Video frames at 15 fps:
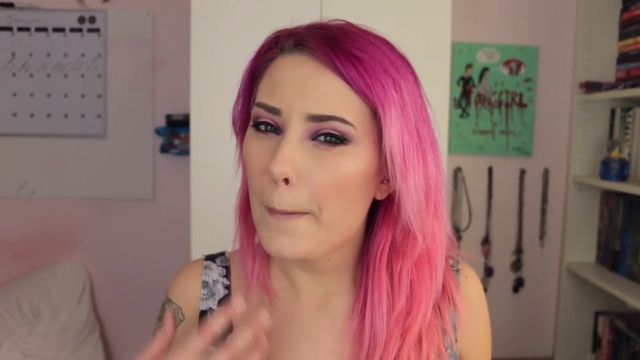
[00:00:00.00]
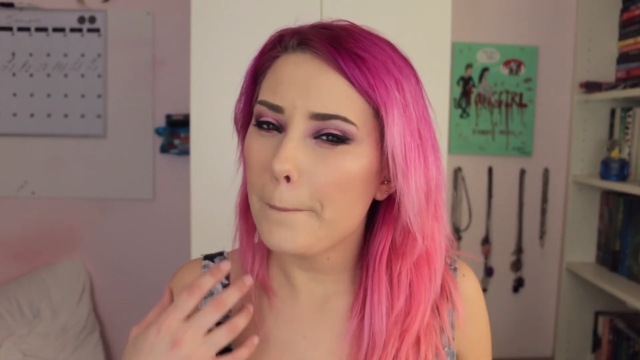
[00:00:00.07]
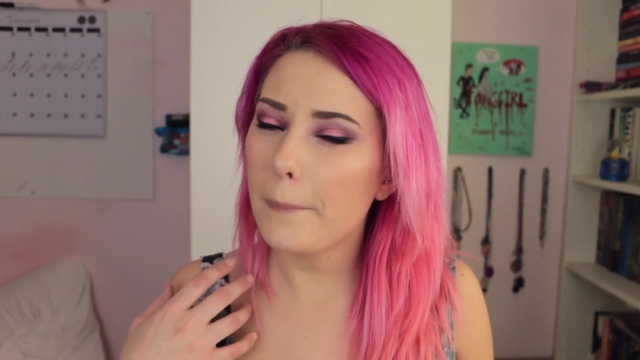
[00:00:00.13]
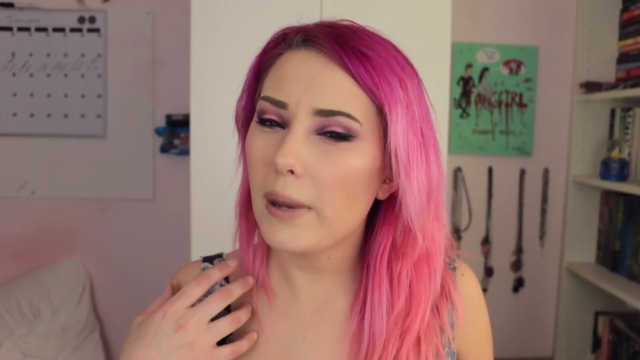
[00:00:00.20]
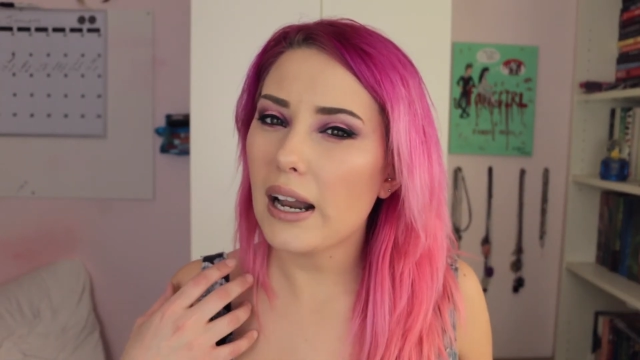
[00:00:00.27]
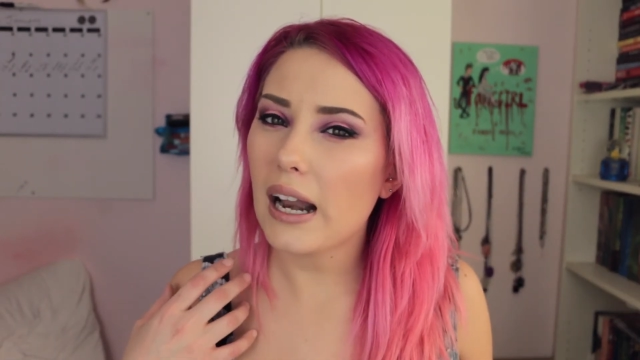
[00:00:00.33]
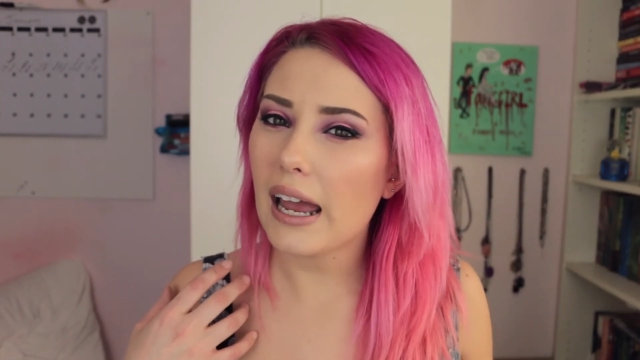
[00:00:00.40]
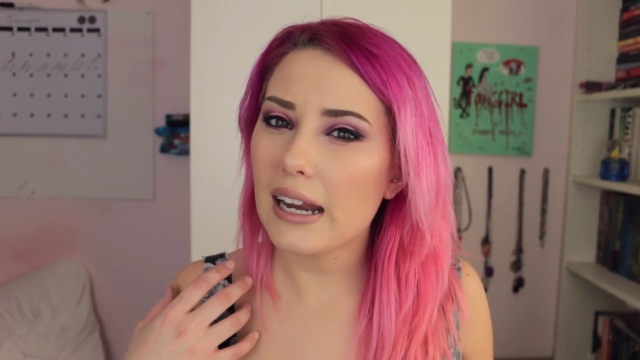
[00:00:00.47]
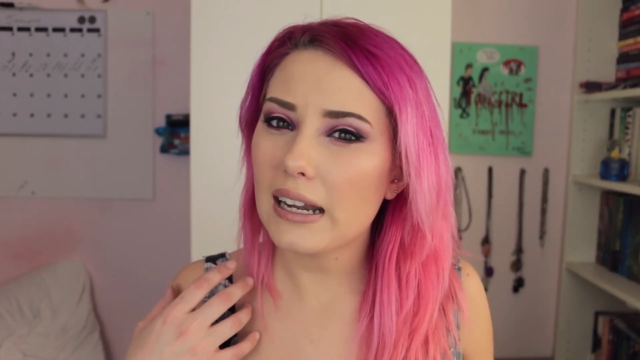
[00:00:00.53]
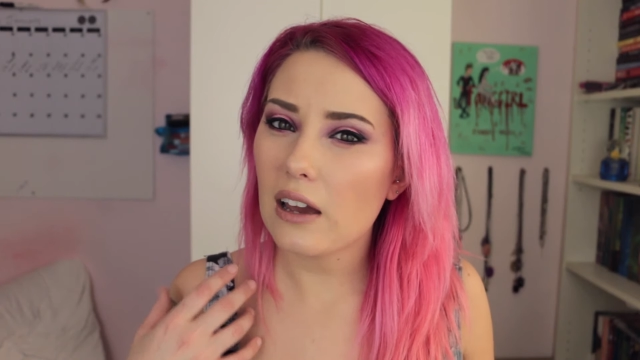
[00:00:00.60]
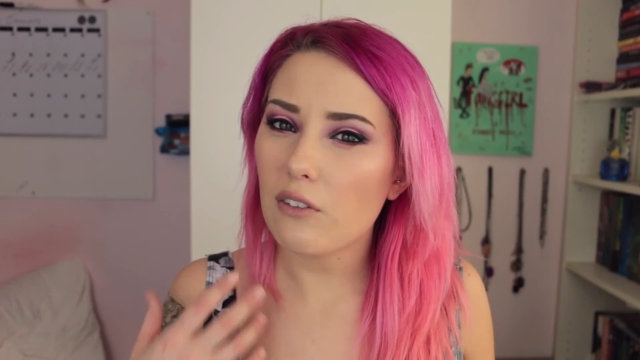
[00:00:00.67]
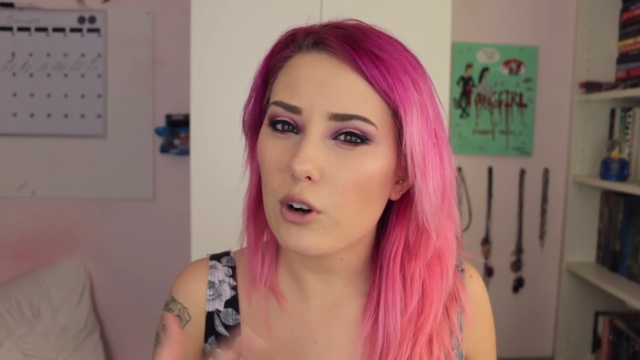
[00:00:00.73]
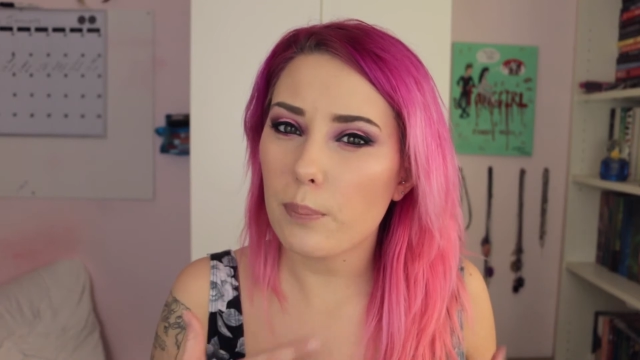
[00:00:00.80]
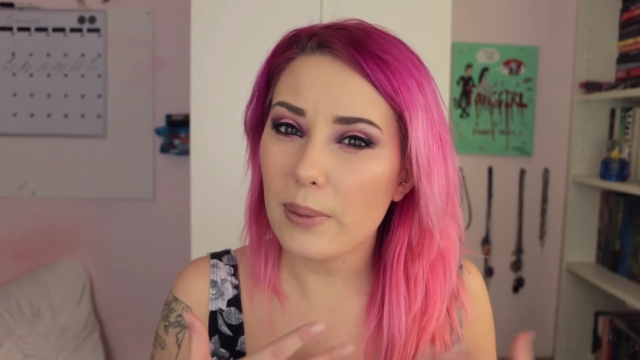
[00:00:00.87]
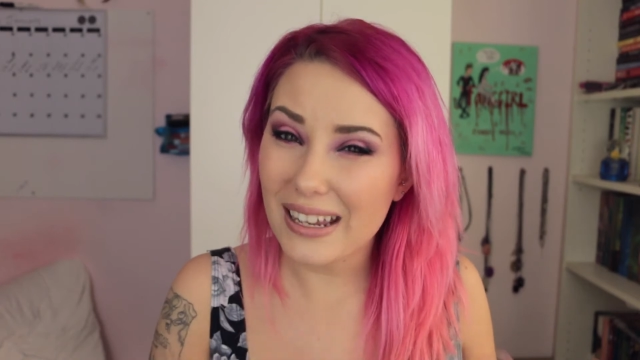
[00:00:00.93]
but I
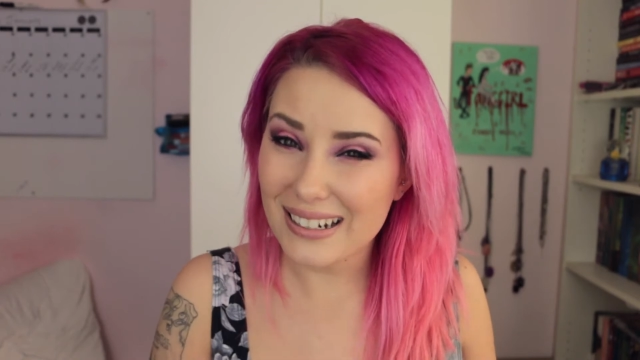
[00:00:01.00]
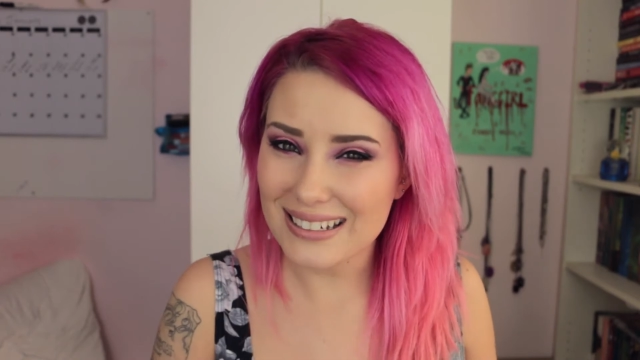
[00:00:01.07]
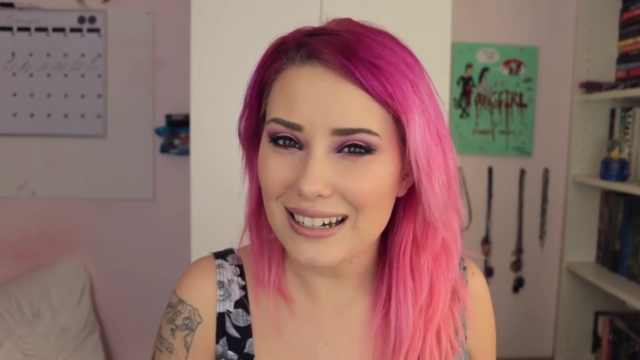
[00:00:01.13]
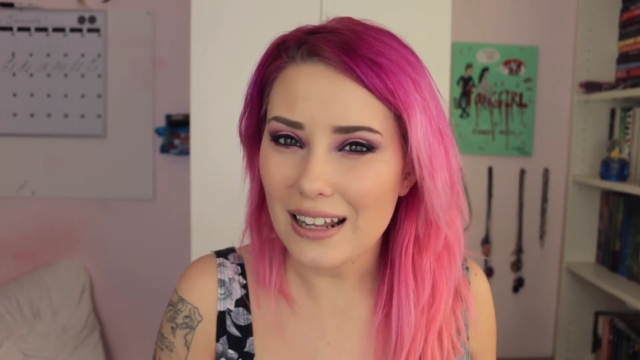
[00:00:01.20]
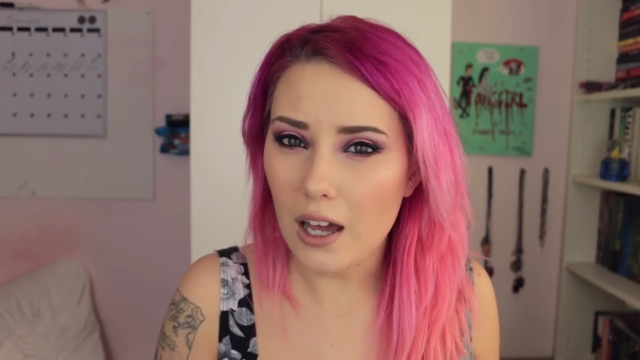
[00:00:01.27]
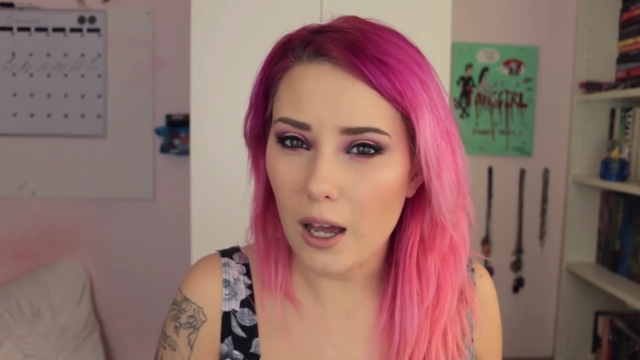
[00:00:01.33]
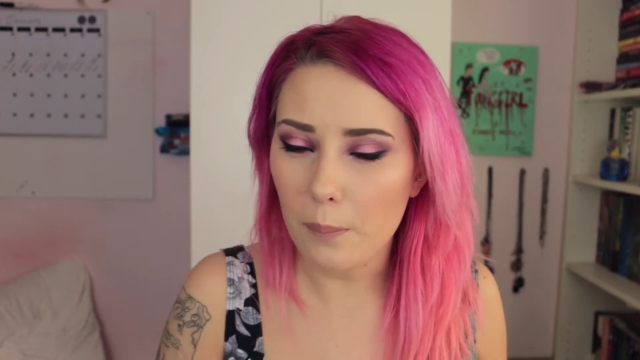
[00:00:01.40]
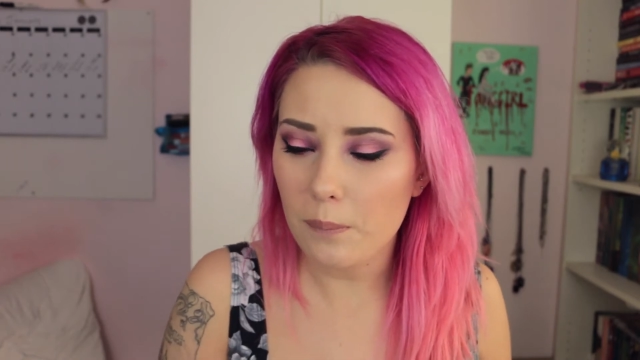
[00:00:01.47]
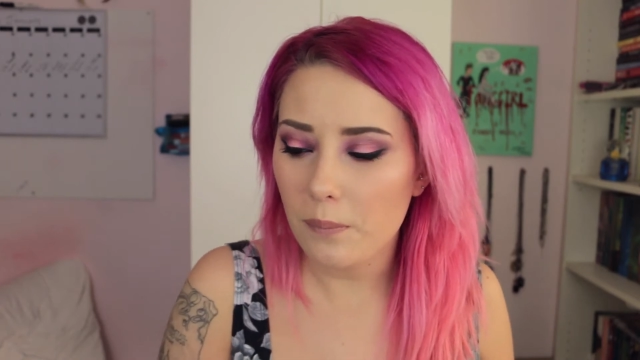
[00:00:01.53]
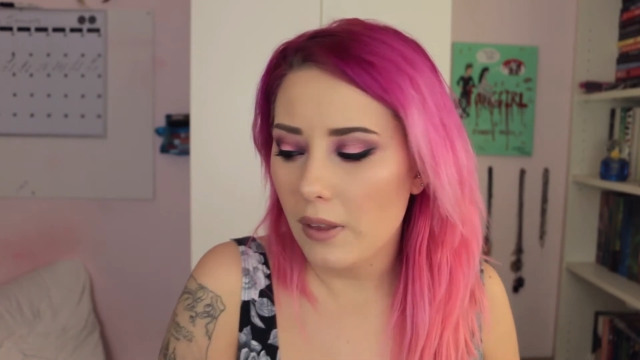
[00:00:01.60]
never picked it up.